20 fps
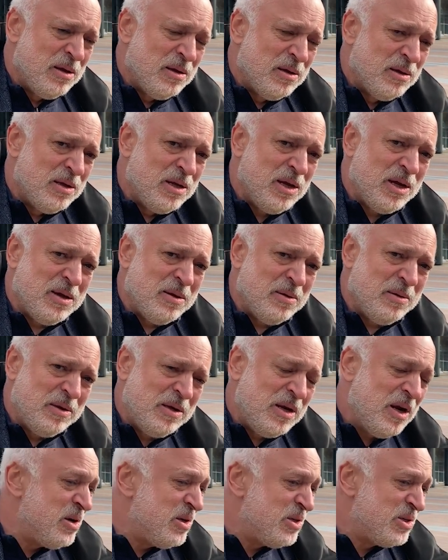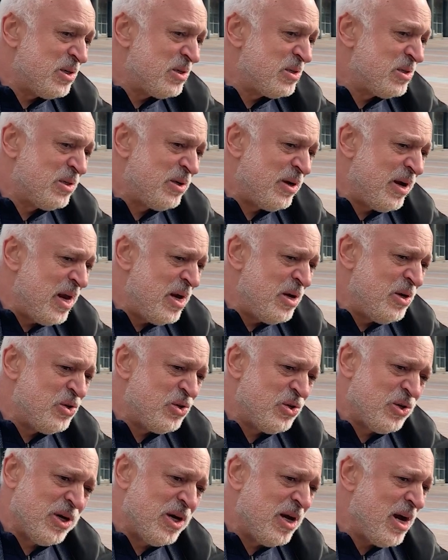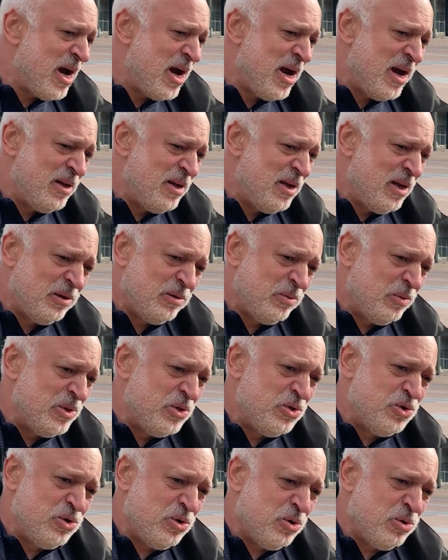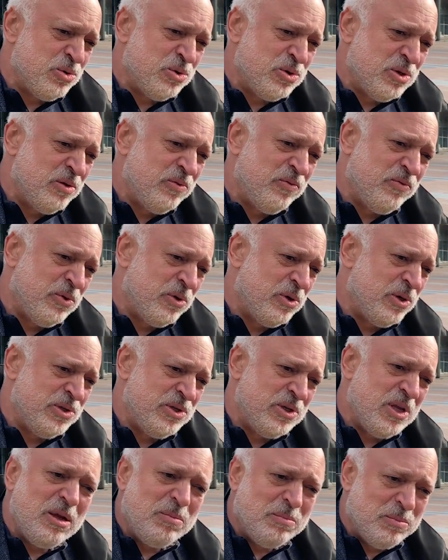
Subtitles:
there is a strange guy that was chosen for a state